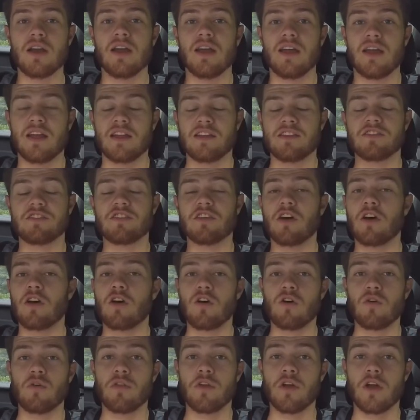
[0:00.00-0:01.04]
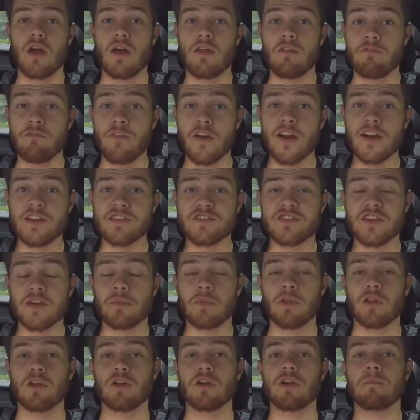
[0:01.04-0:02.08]
And so the very
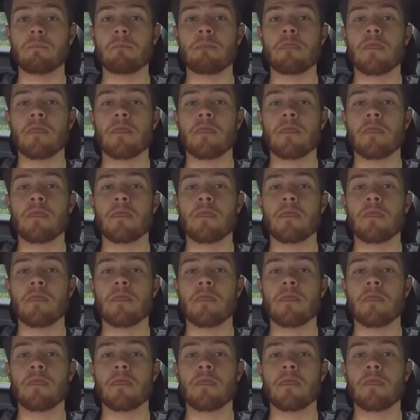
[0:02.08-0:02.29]
similar.